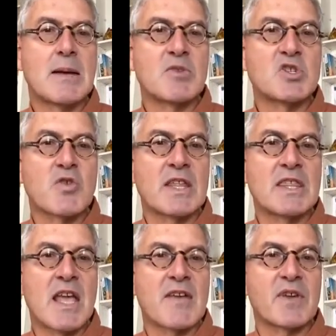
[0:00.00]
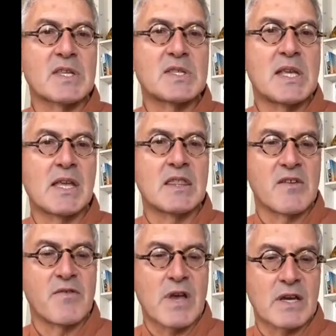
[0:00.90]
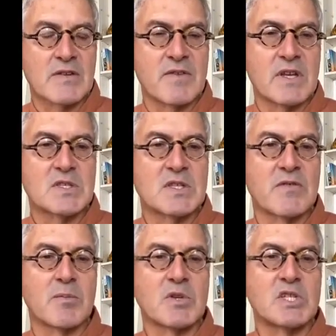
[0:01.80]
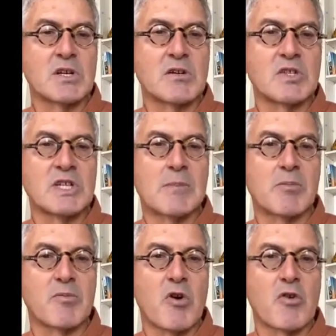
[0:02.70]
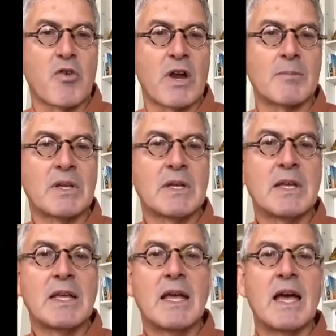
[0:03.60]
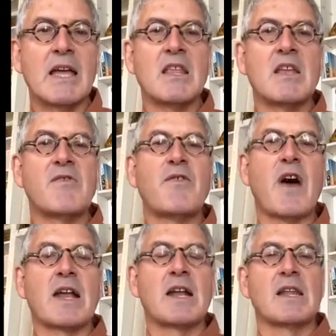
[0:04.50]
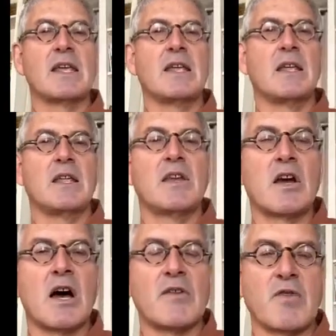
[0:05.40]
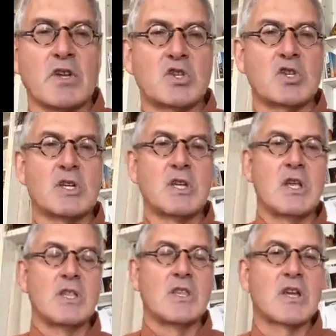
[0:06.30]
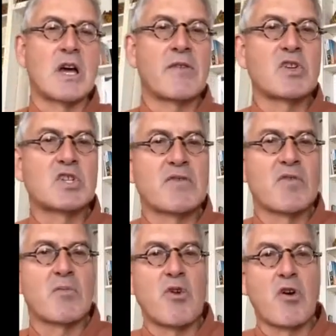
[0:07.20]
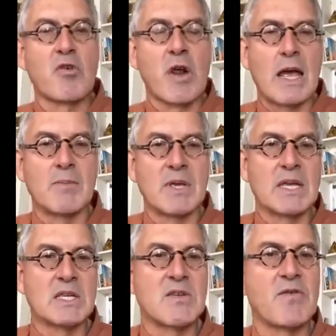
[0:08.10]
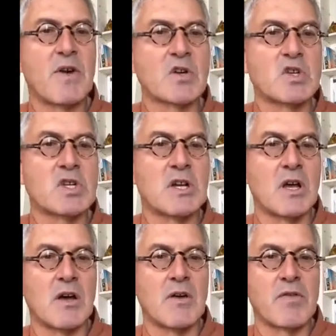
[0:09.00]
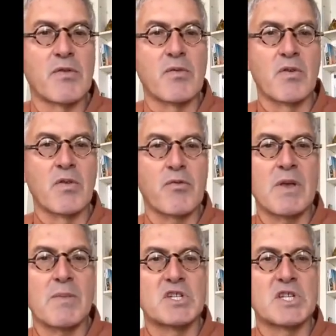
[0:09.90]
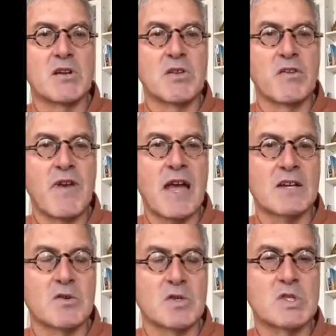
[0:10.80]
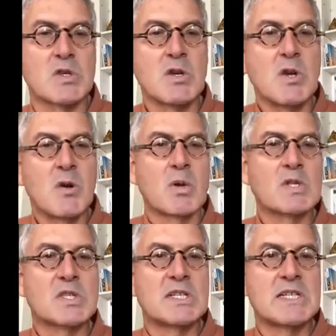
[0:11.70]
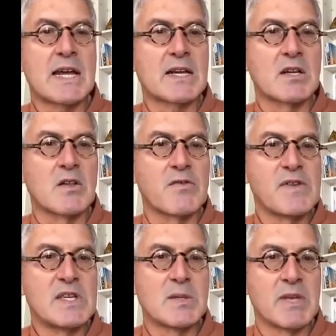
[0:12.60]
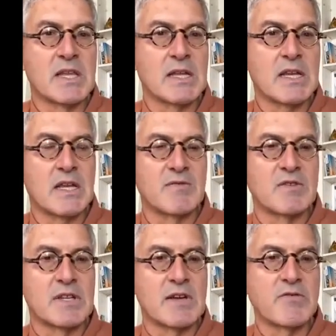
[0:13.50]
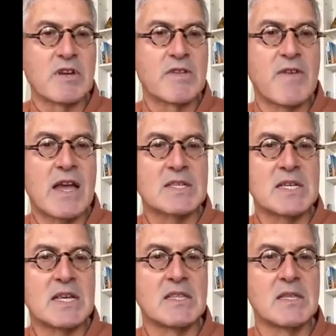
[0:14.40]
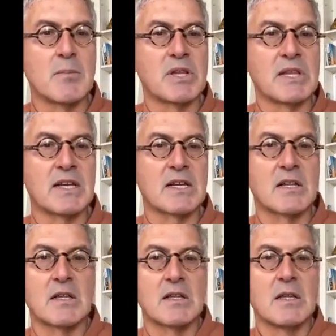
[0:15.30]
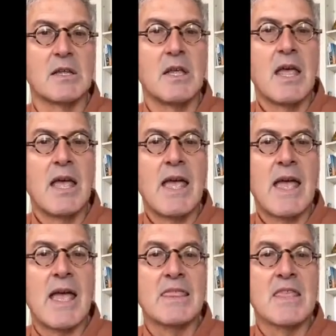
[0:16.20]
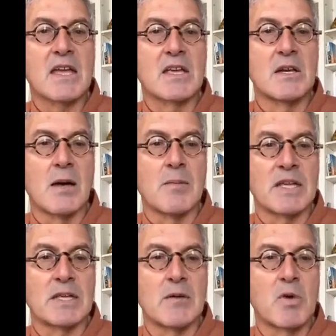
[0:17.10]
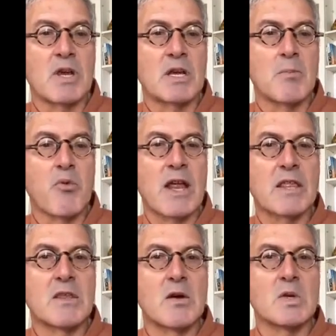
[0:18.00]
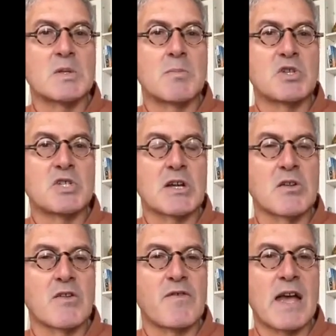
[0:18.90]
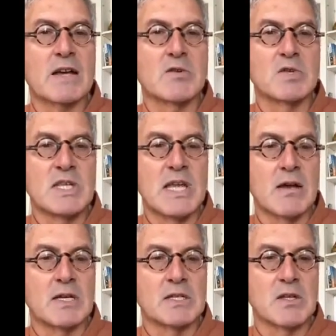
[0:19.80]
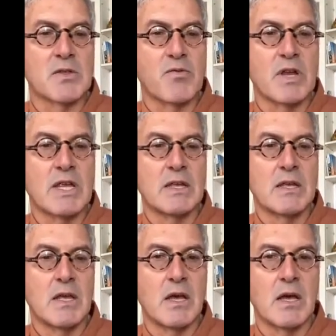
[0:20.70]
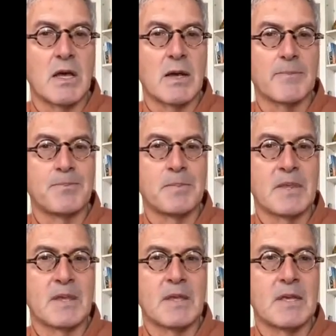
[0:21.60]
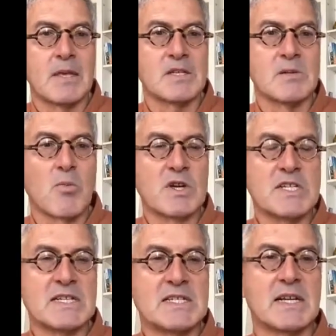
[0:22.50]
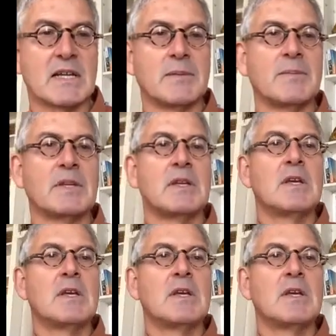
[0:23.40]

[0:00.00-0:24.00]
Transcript: demonstrate the efficacy and the effectiveness of a particular type of program. And then finally, the coverage. The coverage of a program is a function of three particular factors. What's the technical feasibility of delivering a vaccine, the political, and the economic? And we're going to break those particular factors down into three, into more detail.